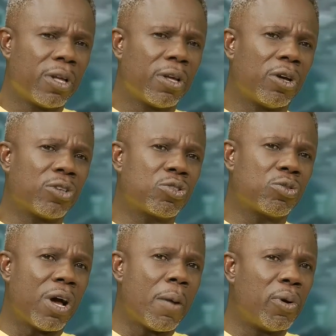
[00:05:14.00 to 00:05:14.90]

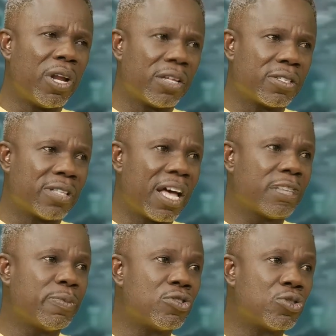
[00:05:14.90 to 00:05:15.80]
also ambulances that
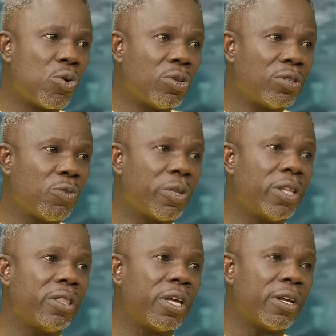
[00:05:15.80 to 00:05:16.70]
has been zoned
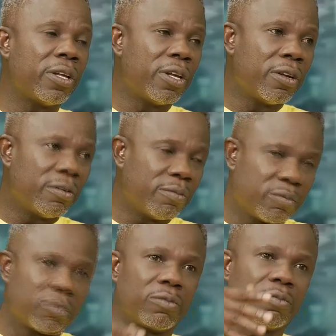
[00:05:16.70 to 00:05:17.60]
within the
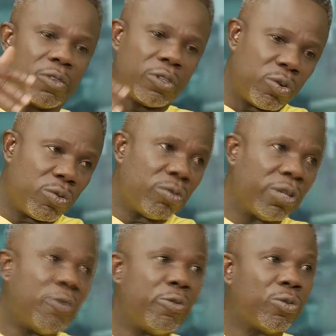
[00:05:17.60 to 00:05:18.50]

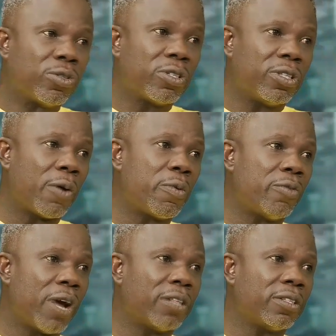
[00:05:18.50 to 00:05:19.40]
route that we
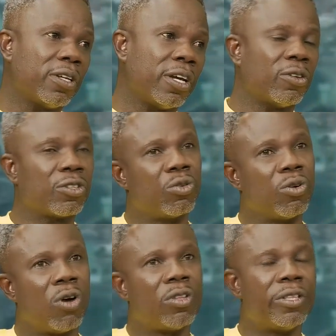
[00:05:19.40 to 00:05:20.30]
run and also
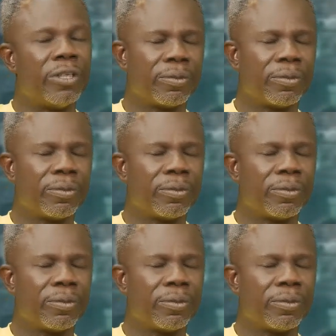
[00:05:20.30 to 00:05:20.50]
on the